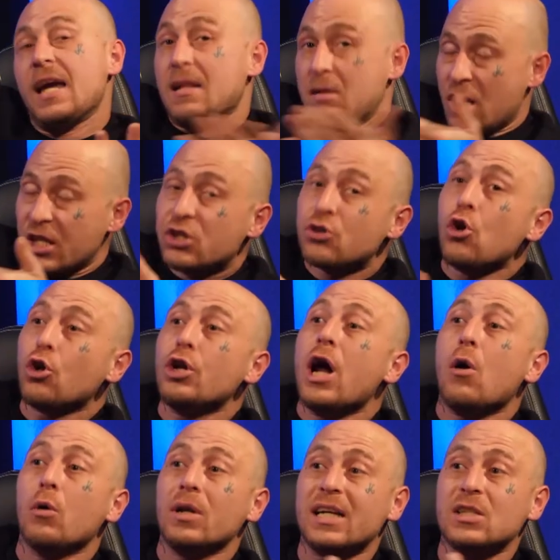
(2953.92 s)
Yeah, it's not
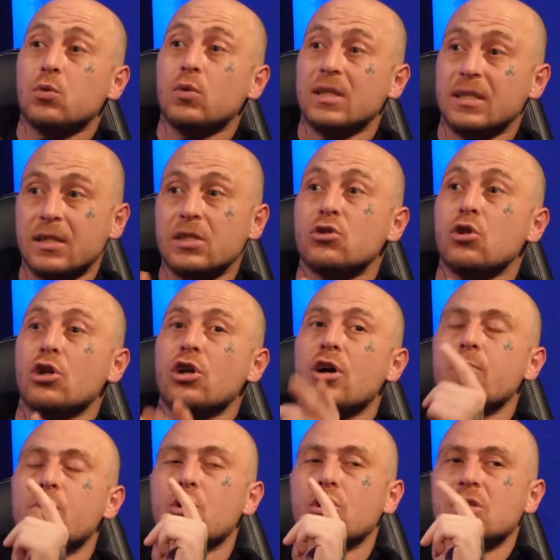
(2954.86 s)
known. It's that's not what it is. Known, it's not
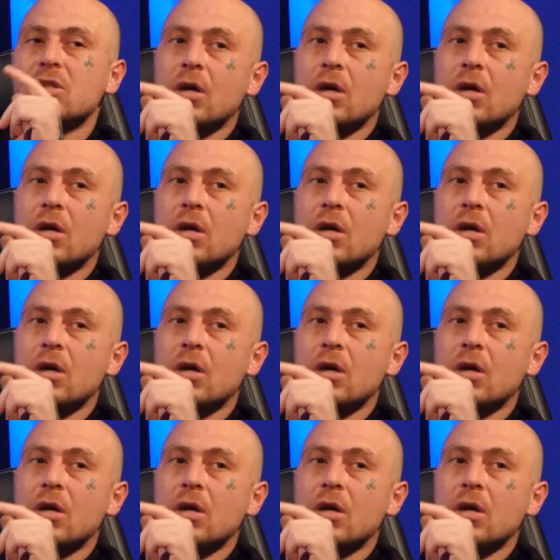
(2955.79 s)
known yeah.